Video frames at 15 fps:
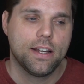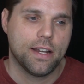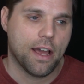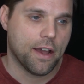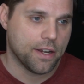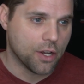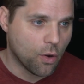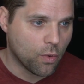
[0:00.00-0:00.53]
Now,
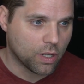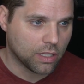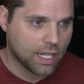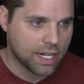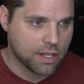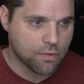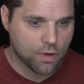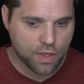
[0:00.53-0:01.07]
I know what a
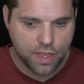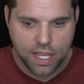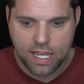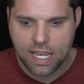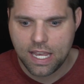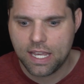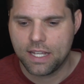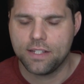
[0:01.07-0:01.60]
lot of you are
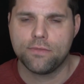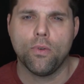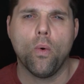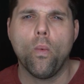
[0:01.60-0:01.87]
thinking is, well,